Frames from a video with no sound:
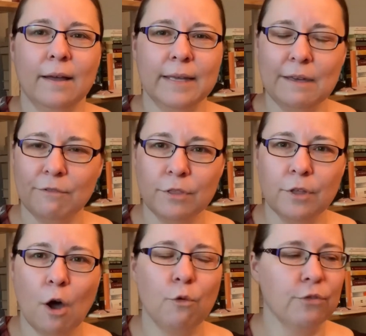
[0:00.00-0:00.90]
Even
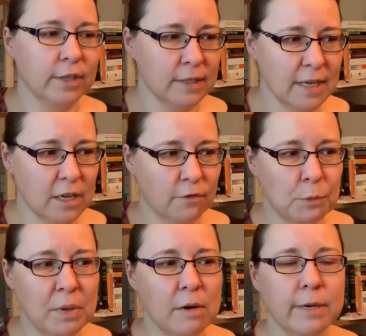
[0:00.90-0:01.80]
though for the sake of
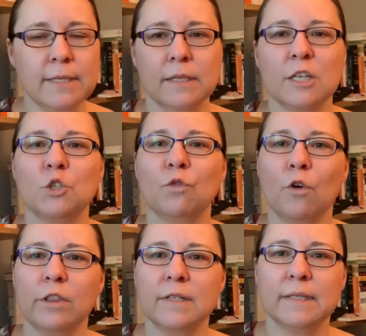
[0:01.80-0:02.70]
appearances,
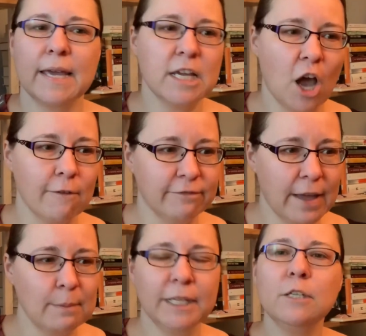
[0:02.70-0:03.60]
for the sake of
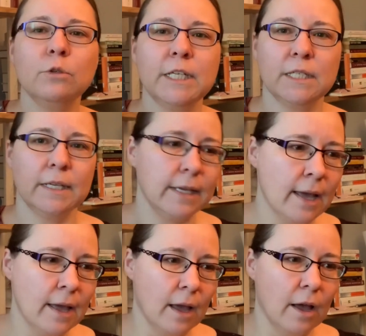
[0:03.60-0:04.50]
family unity,
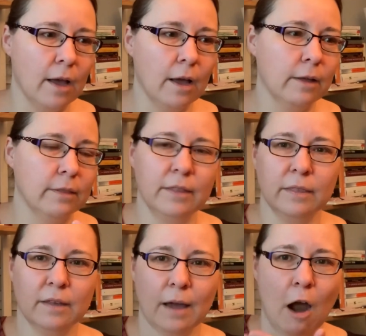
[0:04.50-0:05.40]

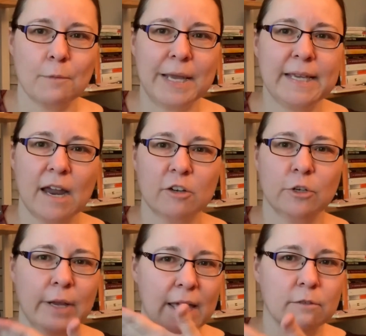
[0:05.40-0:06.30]
our main
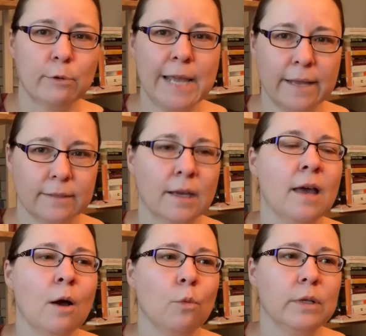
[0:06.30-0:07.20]
character, Henriette,
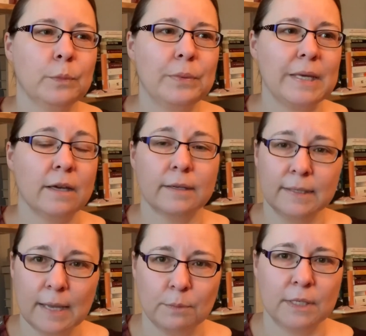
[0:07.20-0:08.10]
will be
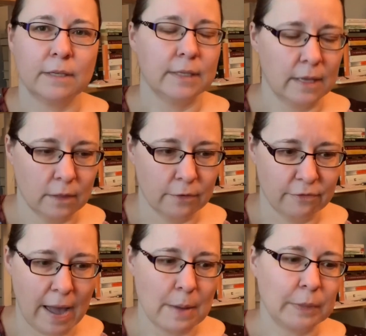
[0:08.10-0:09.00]
accepted in the
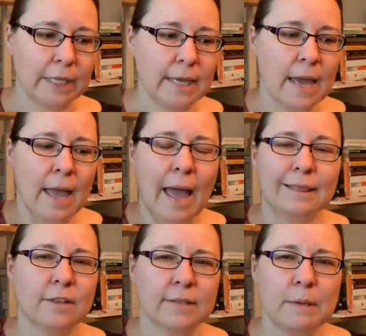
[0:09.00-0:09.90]
family.
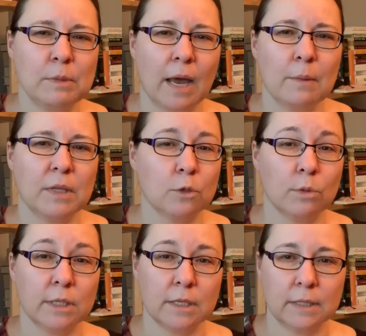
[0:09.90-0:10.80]
At the same time, there's
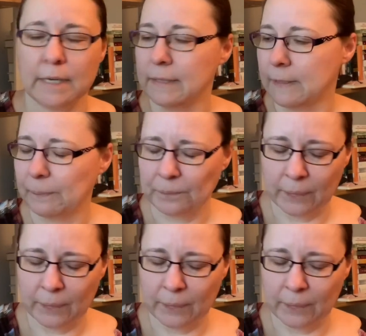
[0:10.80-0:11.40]
resistance.